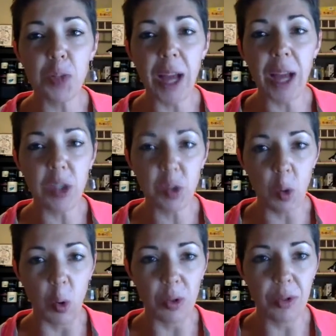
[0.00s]
packs
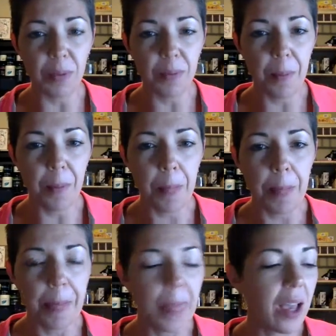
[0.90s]
sold,
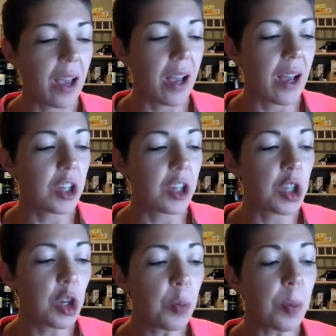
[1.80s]

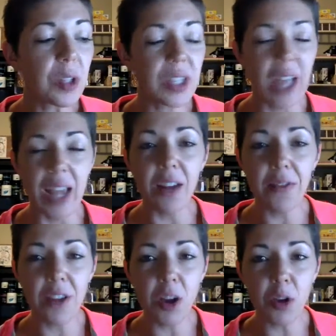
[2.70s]
2%
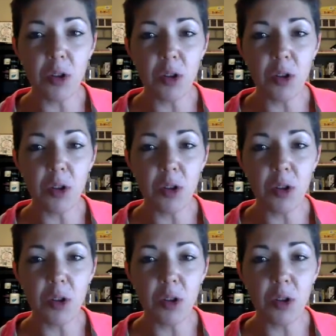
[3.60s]
of those